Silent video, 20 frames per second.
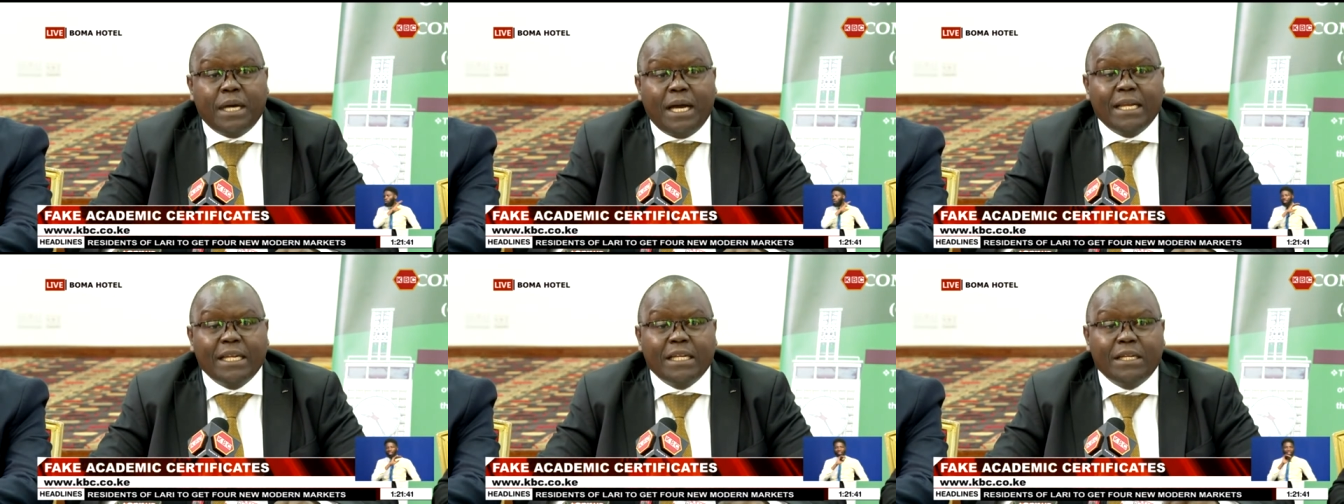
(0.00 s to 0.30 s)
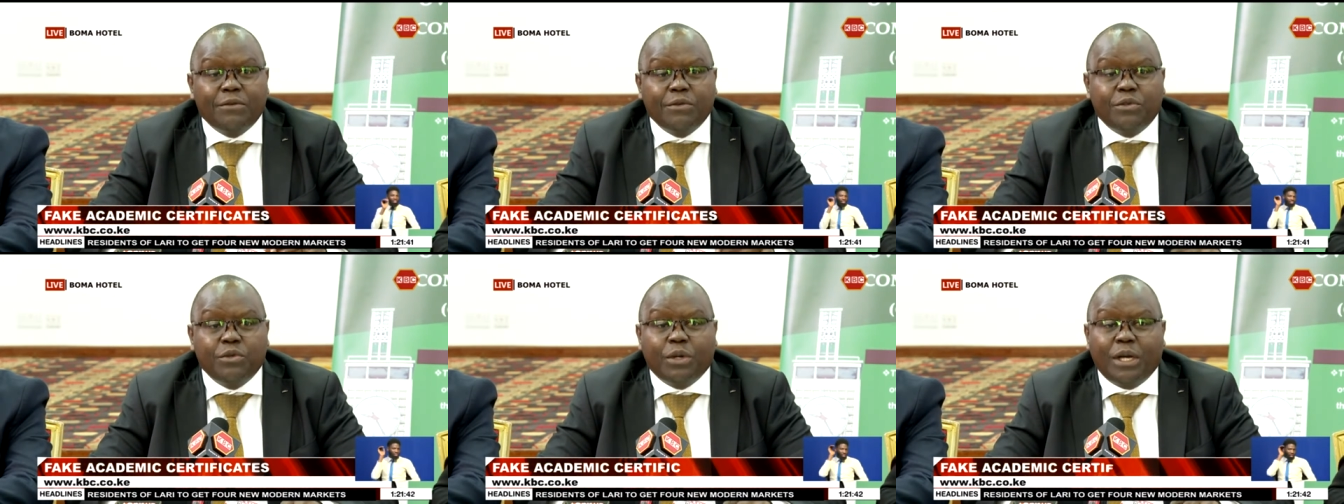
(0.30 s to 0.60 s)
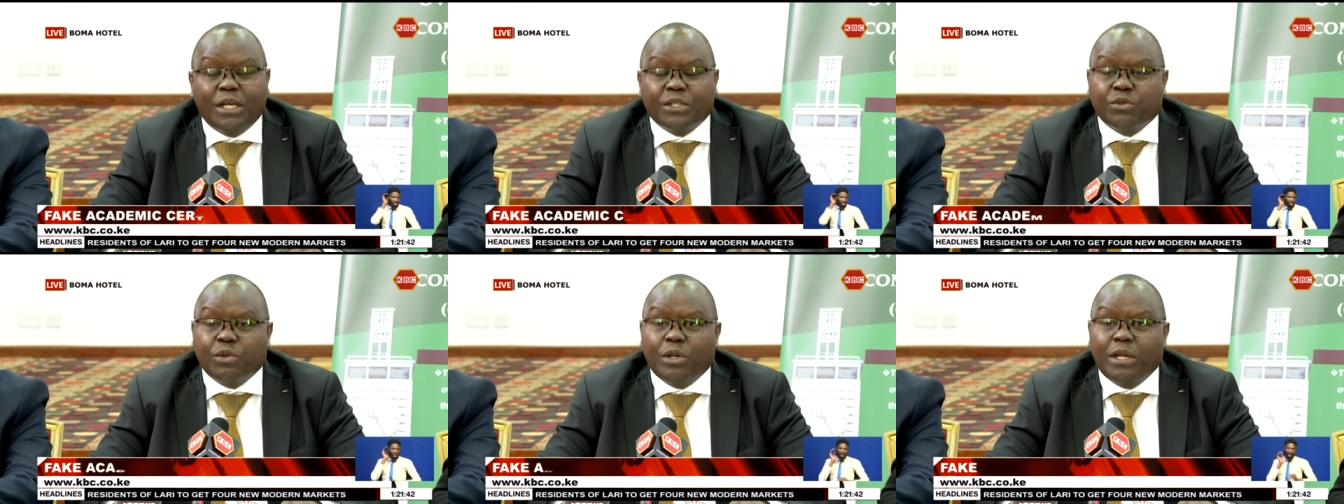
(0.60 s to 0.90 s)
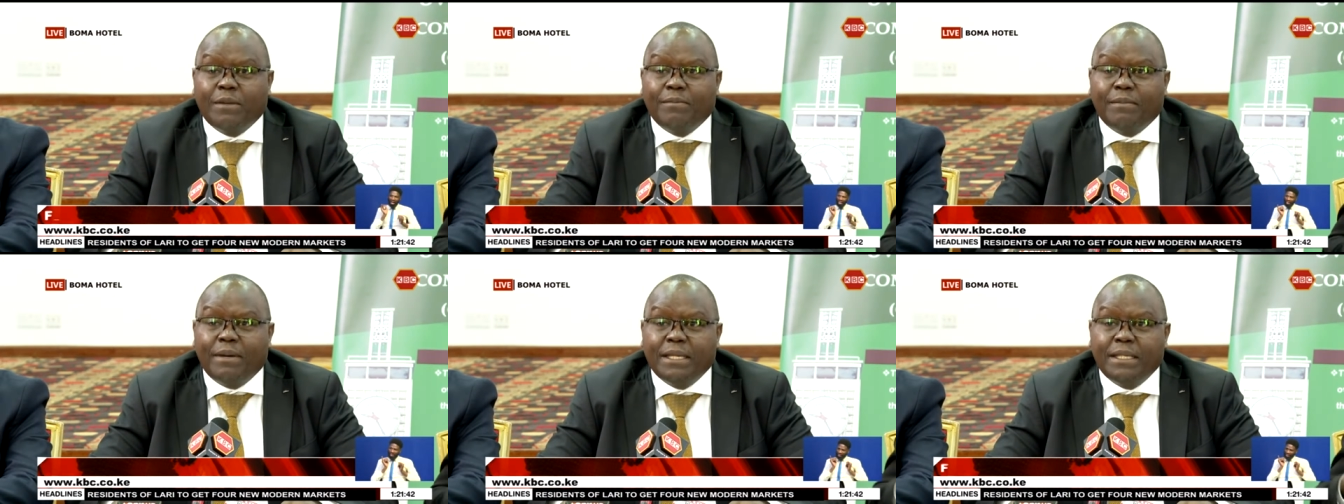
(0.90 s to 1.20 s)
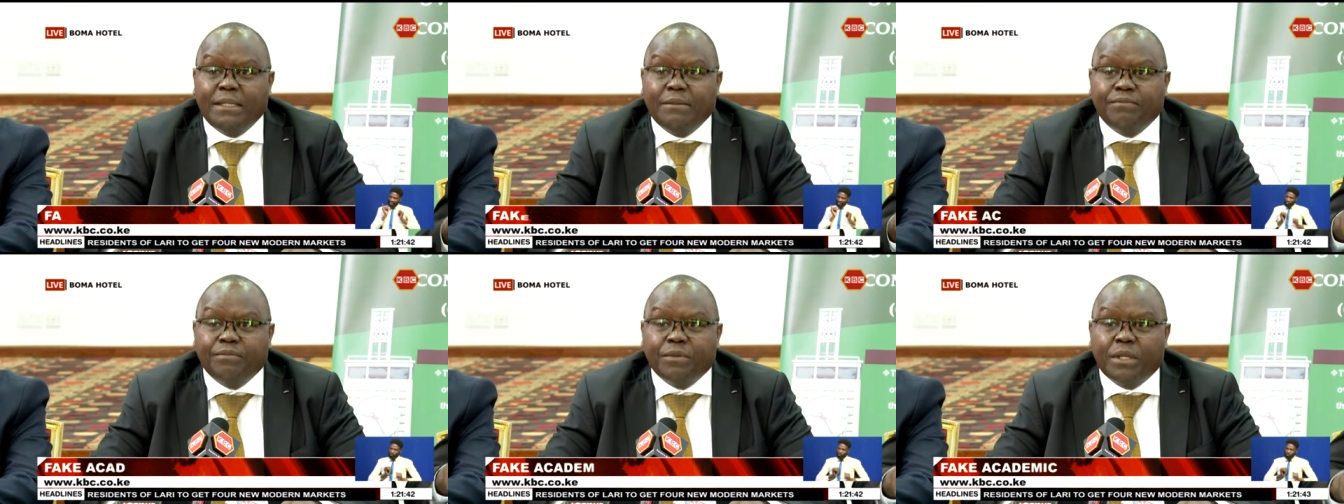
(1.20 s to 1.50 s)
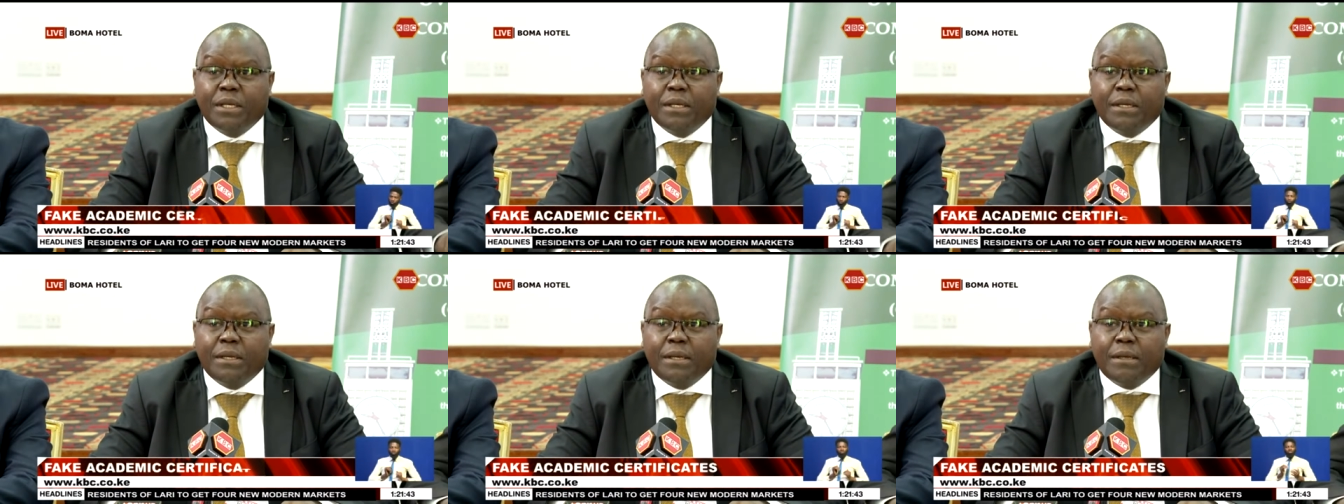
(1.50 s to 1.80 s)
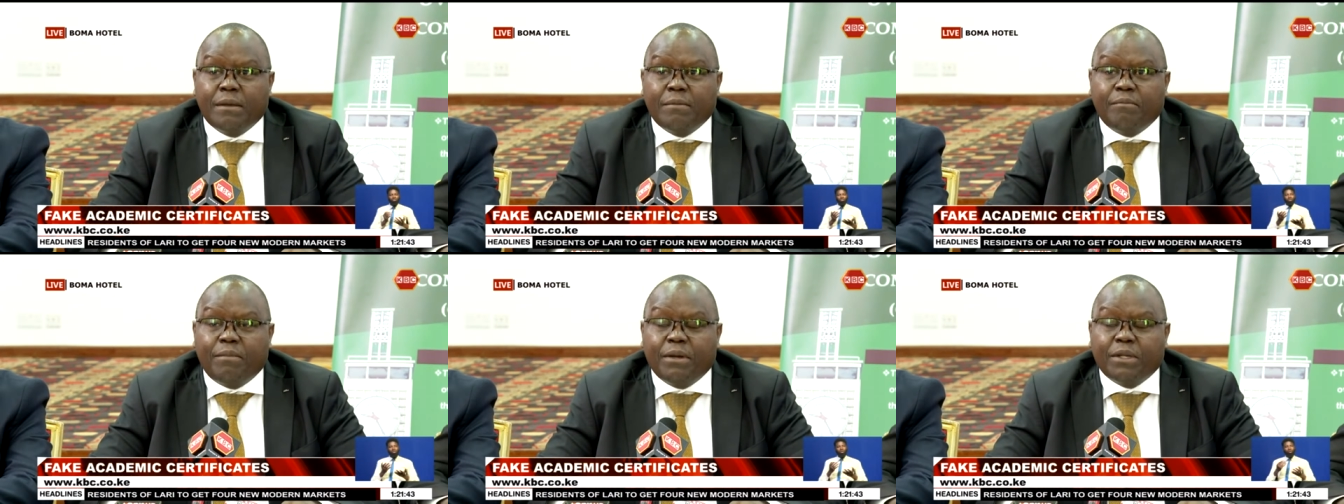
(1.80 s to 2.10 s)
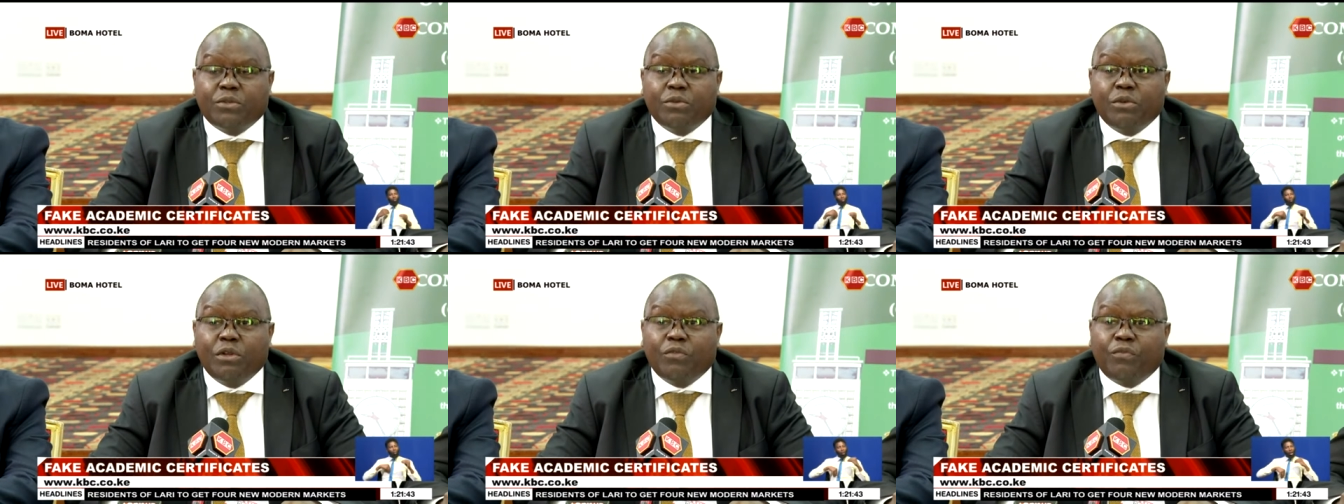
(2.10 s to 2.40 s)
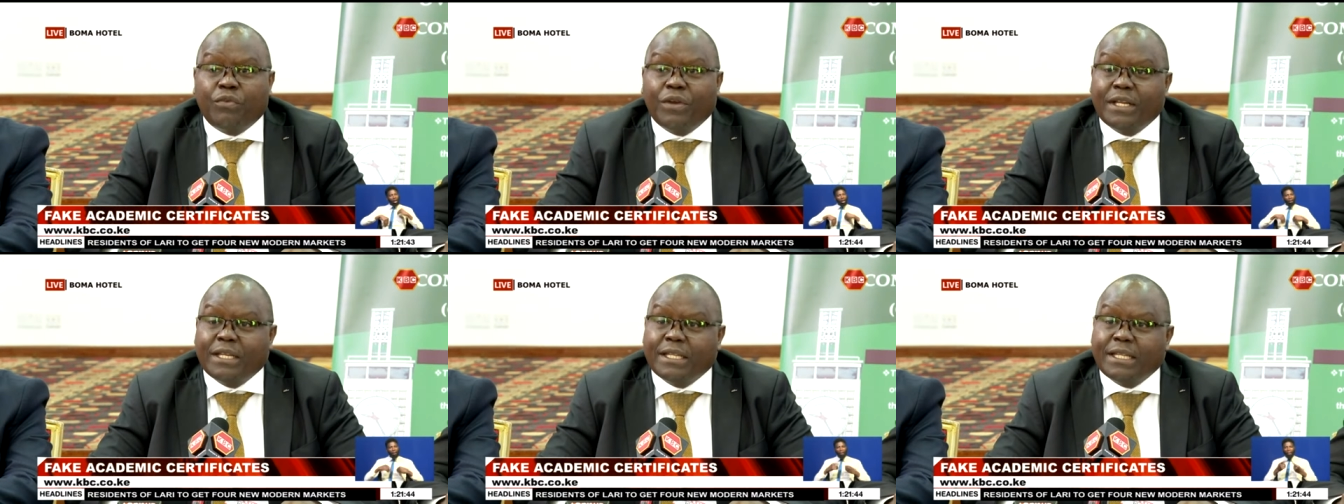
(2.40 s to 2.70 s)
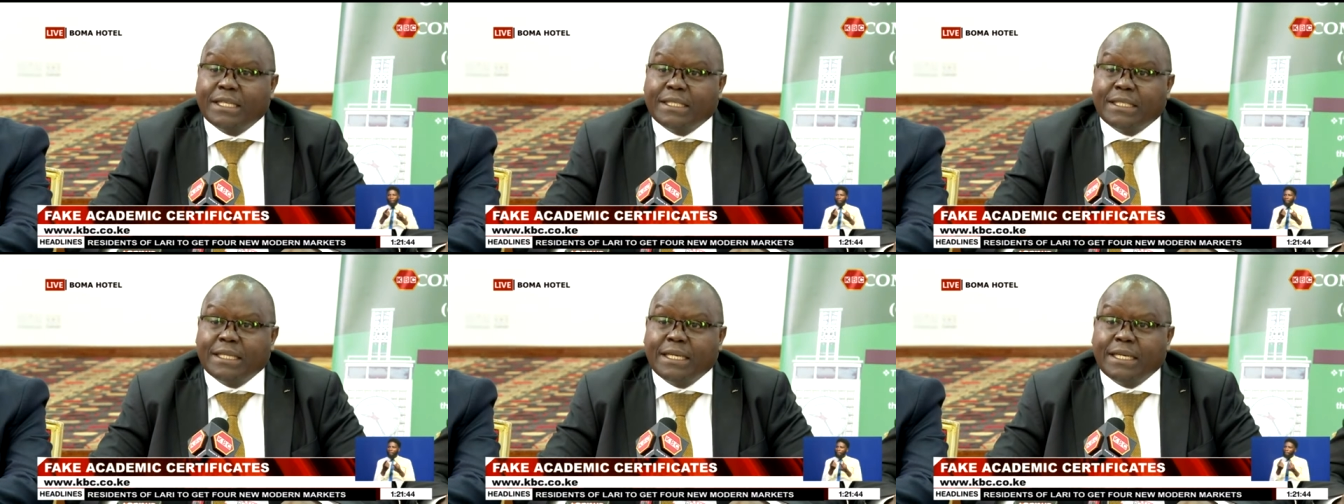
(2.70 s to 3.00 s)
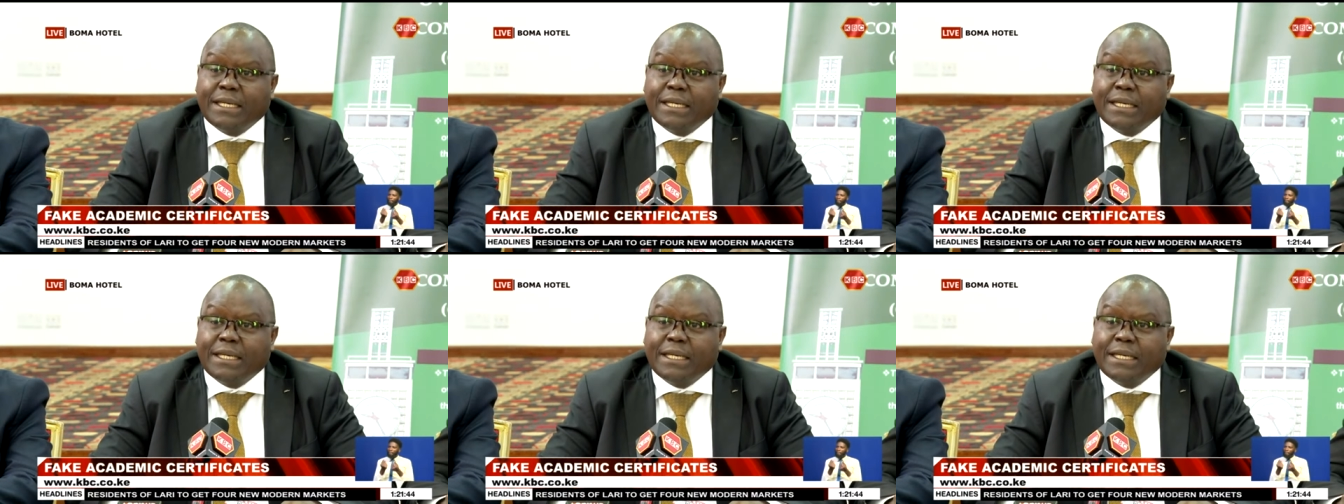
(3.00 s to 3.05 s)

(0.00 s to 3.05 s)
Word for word: an individual has stolen money, but you will find that